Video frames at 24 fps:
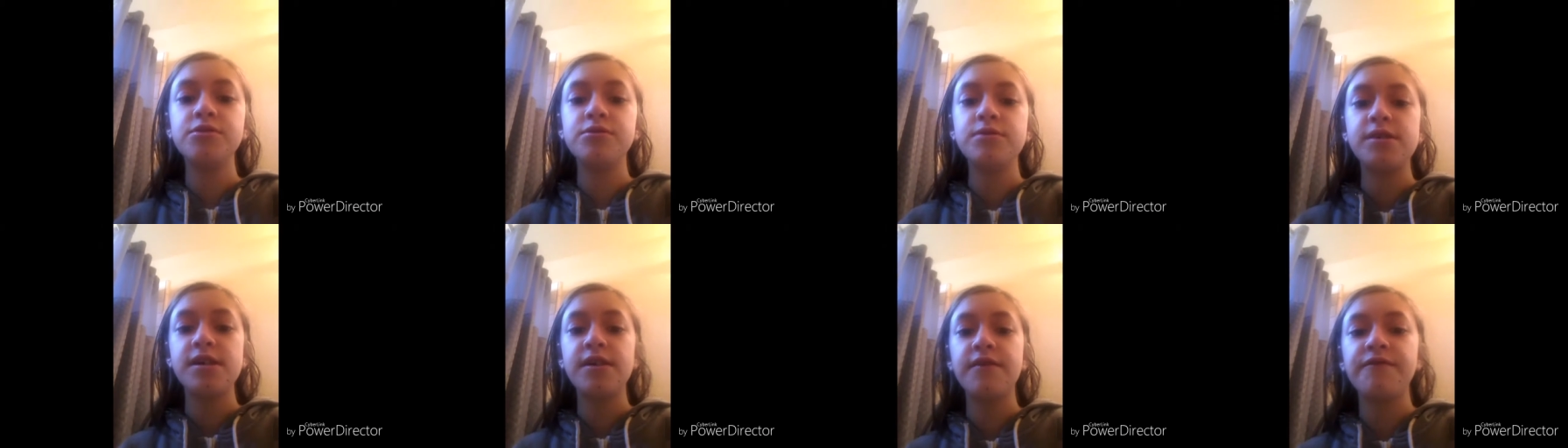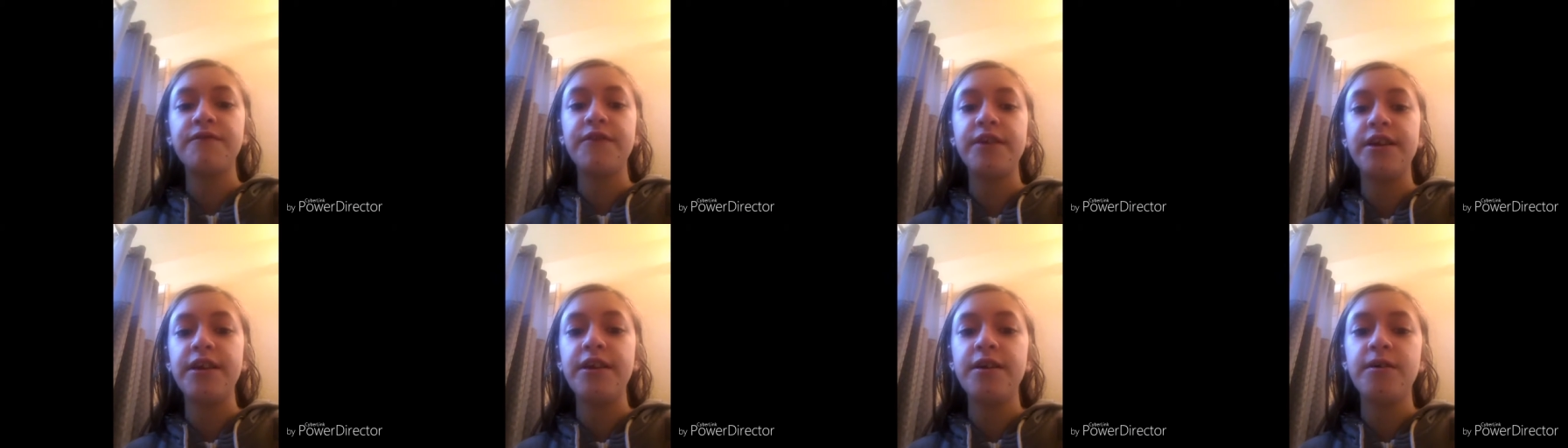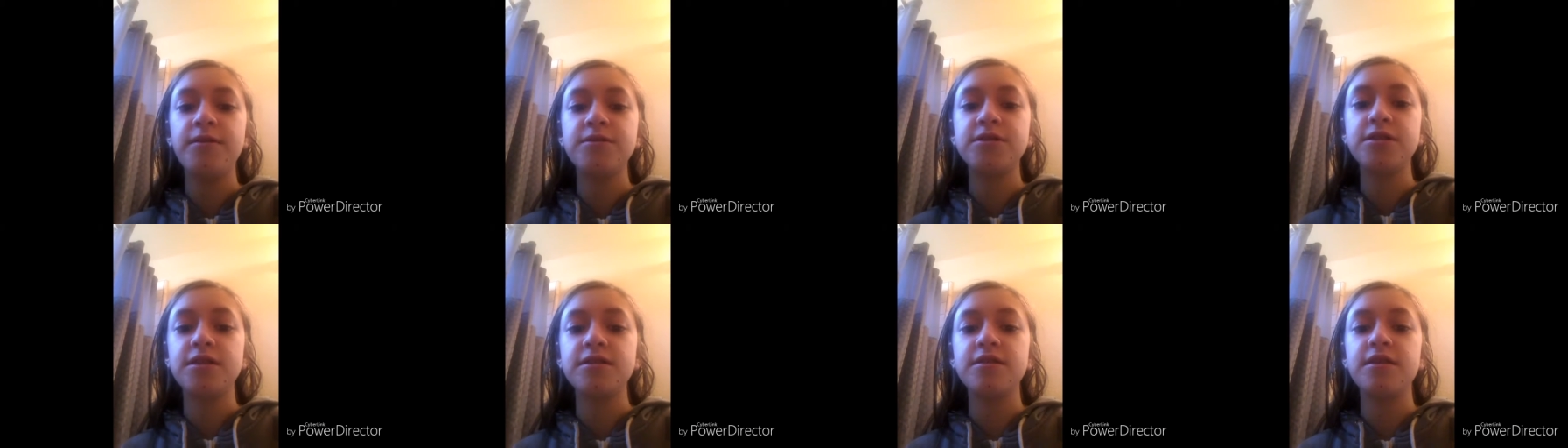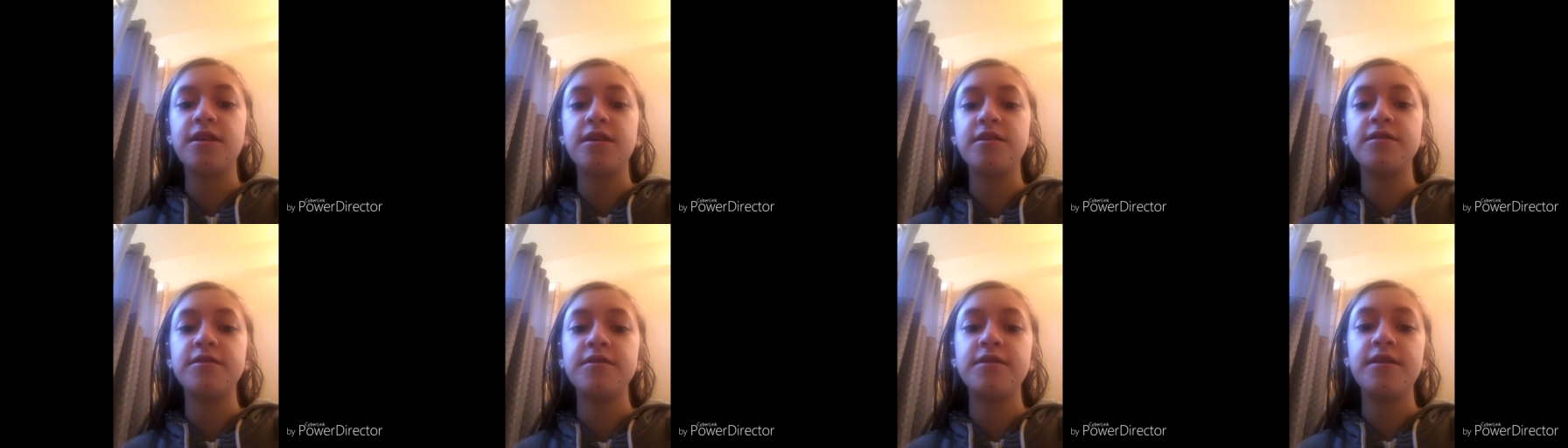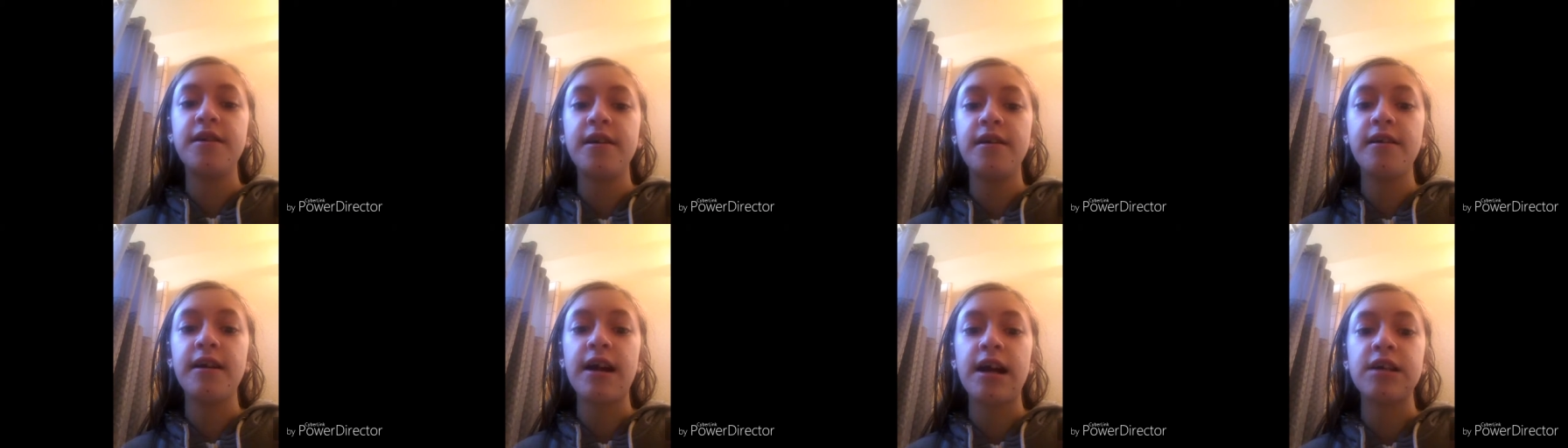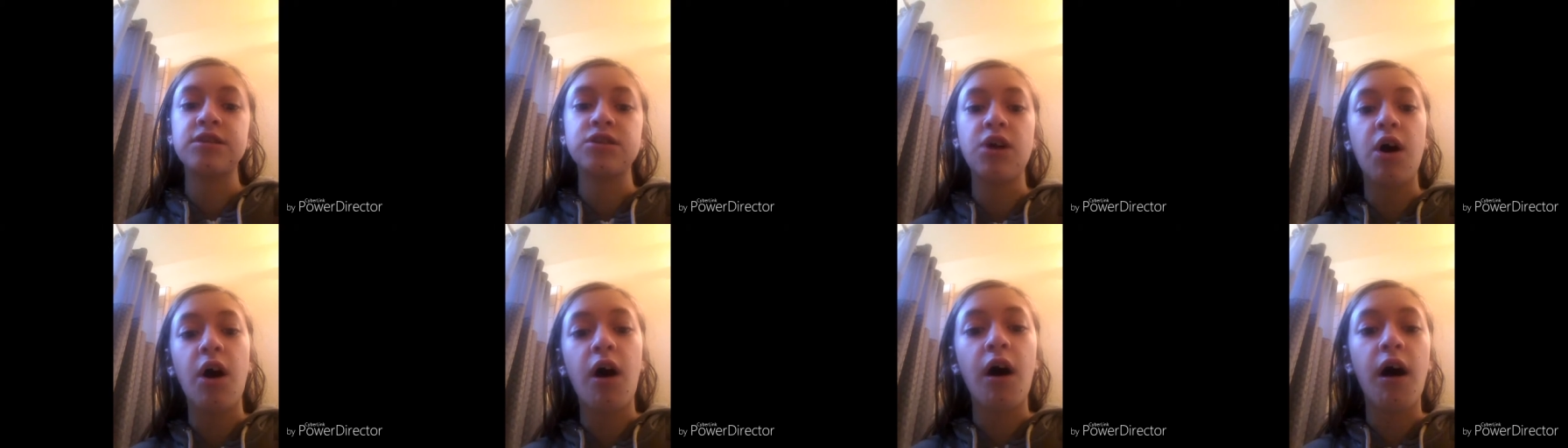doing videos on, on there
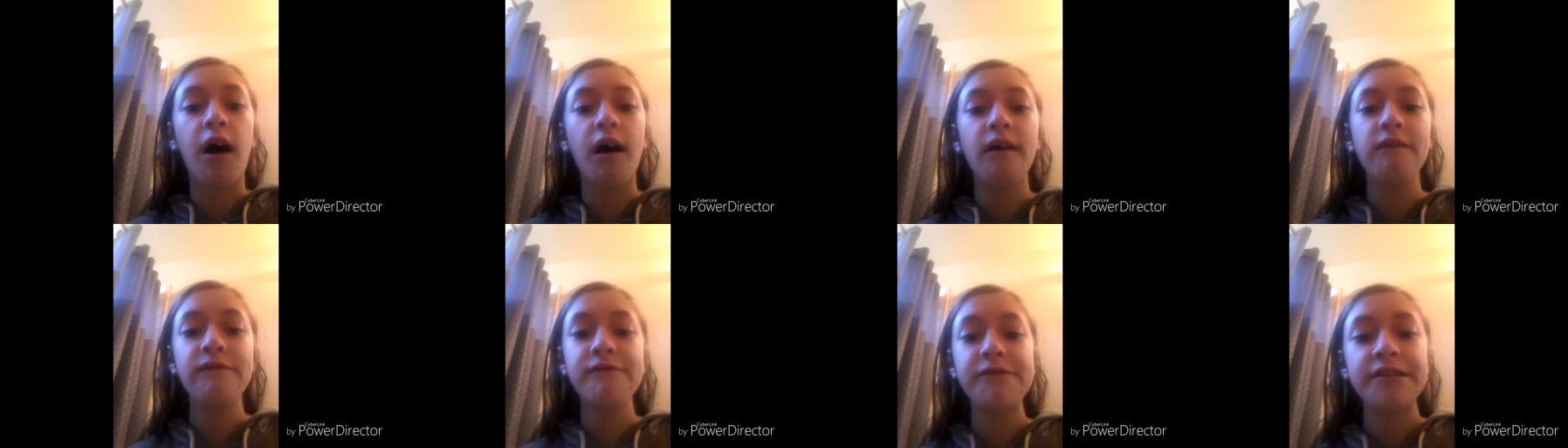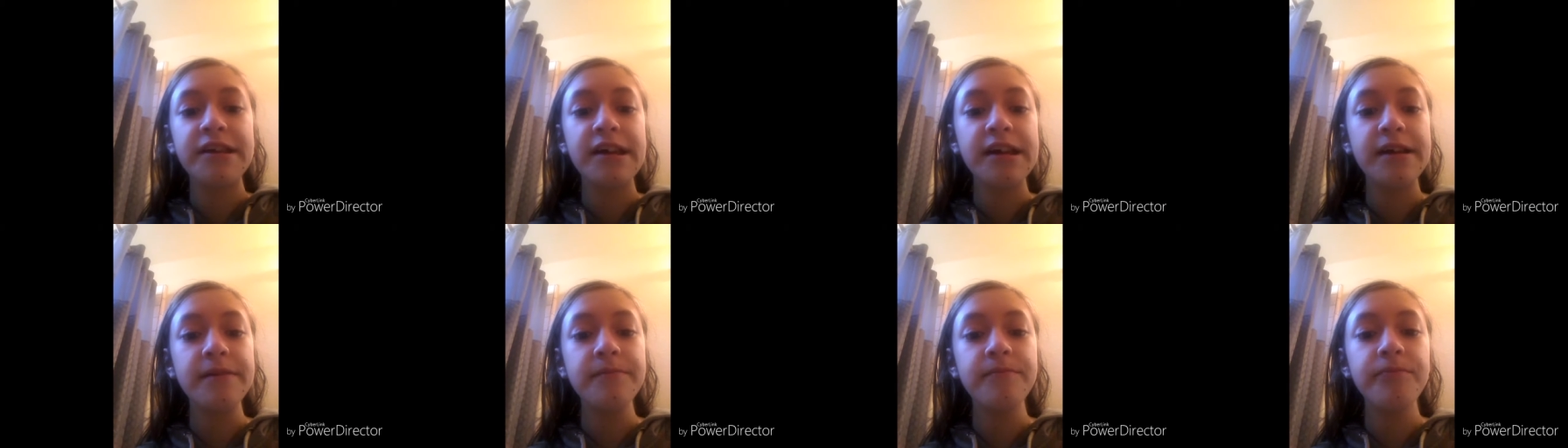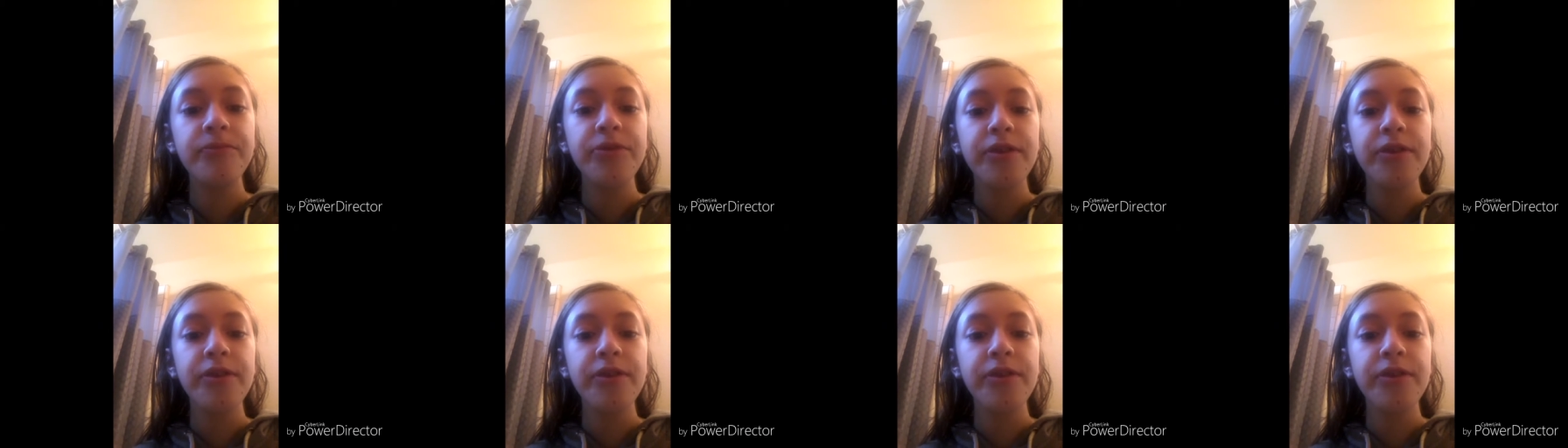as often,